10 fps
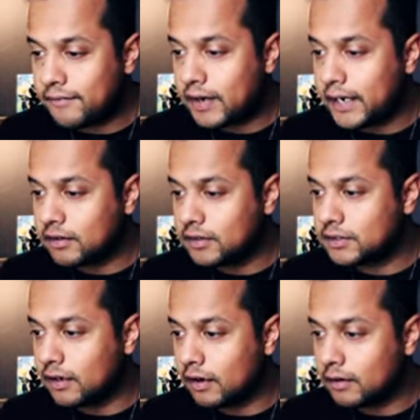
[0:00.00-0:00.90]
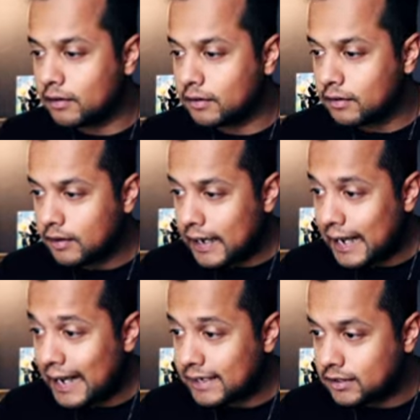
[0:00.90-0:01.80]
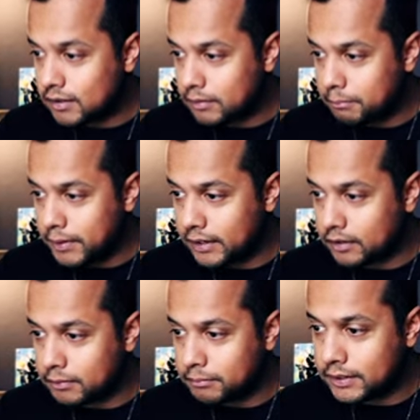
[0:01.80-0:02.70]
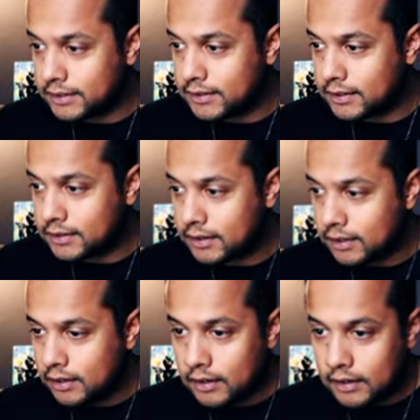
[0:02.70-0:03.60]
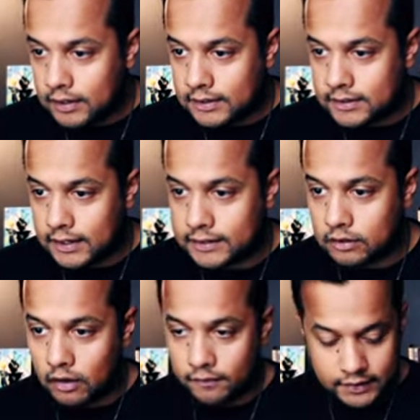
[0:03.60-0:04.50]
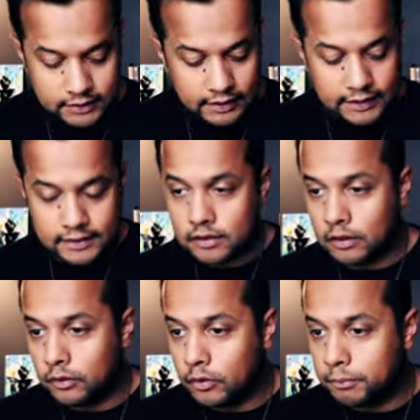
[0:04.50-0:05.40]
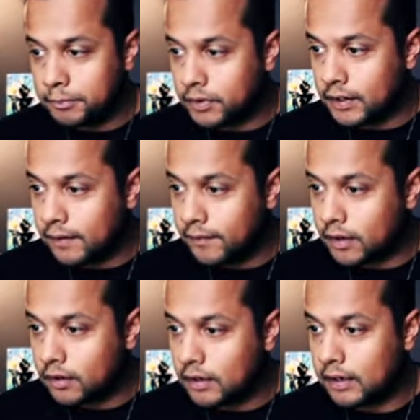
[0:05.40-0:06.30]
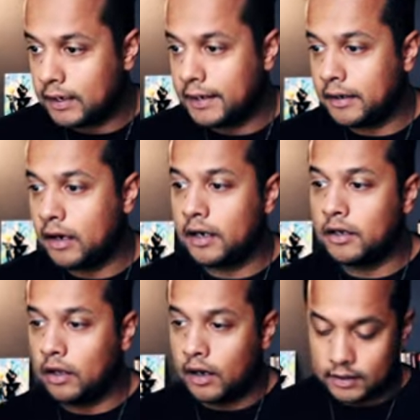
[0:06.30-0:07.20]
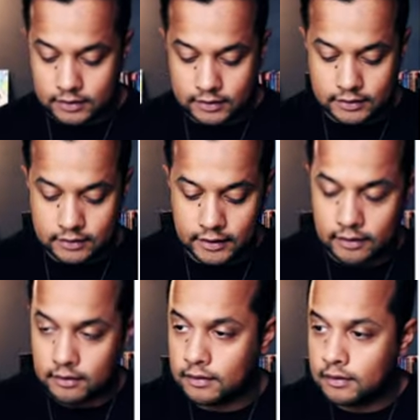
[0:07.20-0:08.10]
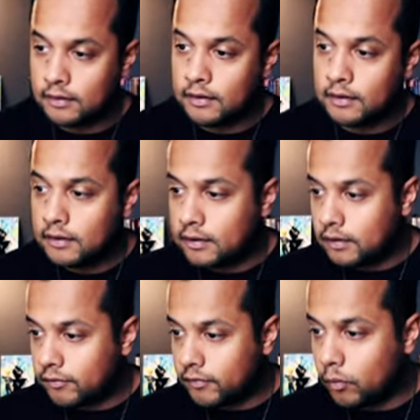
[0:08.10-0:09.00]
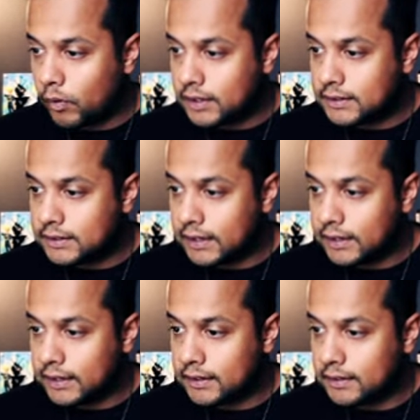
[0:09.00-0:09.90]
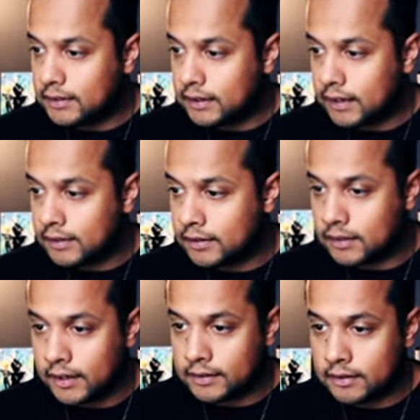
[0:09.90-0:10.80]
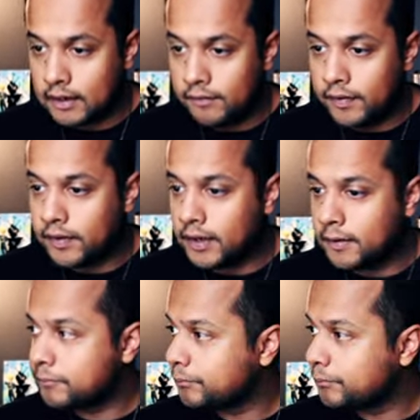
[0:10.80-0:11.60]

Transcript: nav icons are has been completed. Let's select all of these guys, group them together, and unlock this layer for one second and select everything